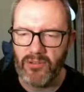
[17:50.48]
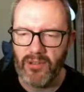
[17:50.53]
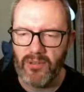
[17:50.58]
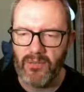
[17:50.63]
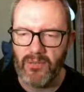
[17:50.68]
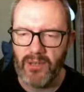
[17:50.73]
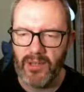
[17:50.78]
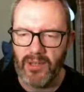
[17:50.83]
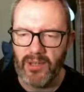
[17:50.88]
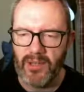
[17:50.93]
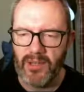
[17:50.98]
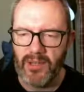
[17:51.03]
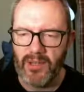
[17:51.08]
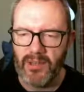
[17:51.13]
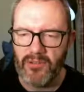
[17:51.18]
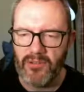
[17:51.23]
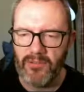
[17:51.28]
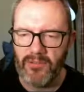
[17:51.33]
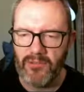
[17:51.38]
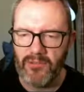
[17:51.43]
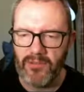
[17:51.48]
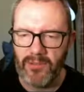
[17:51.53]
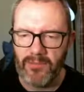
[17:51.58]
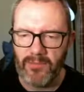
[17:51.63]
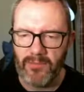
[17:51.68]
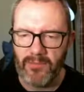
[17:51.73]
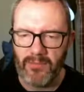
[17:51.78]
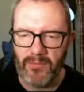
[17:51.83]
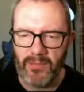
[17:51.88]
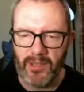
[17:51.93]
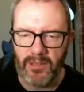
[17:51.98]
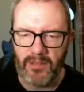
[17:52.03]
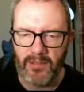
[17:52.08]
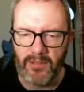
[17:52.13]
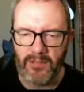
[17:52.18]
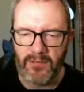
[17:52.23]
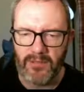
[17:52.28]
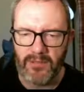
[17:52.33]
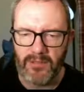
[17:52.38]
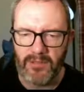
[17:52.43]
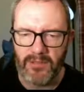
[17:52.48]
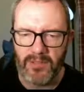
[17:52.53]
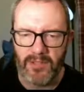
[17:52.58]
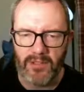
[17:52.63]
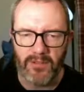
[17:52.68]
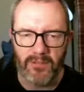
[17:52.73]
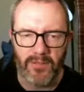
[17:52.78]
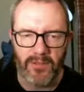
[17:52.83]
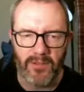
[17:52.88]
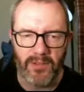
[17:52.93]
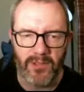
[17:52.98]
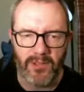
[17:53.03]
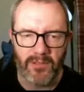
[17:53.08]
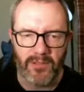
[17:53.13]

lower leg injury for Maicon Silva.